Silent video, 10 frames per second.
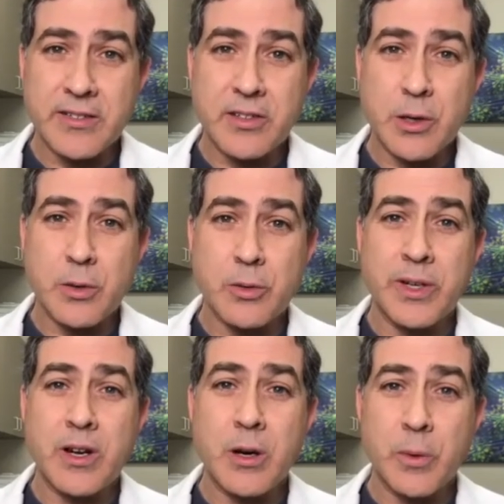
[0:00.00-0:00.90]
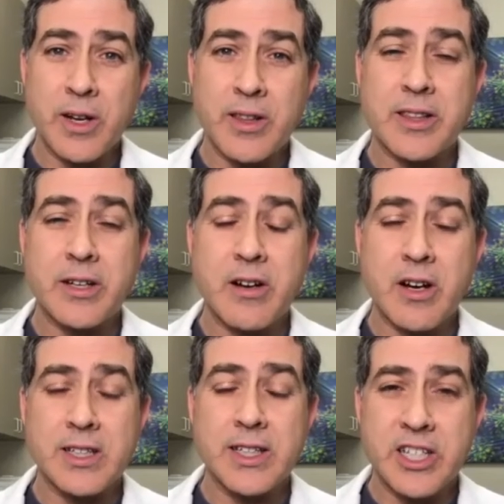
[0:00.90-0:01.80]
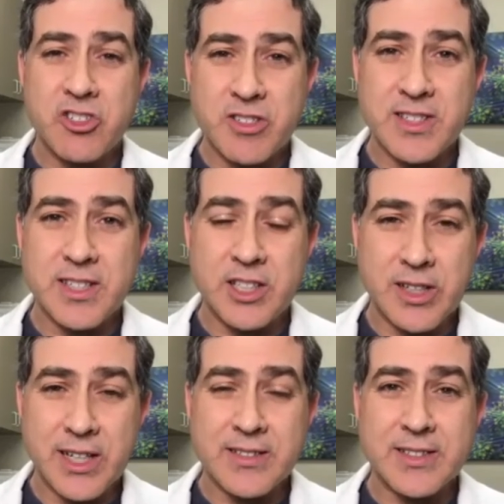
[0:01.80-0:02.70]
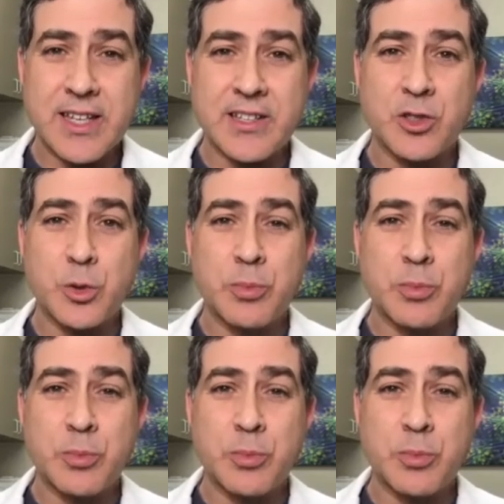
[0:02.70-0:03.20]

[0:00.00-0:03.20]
So we are aware that there are clinicians in the United States who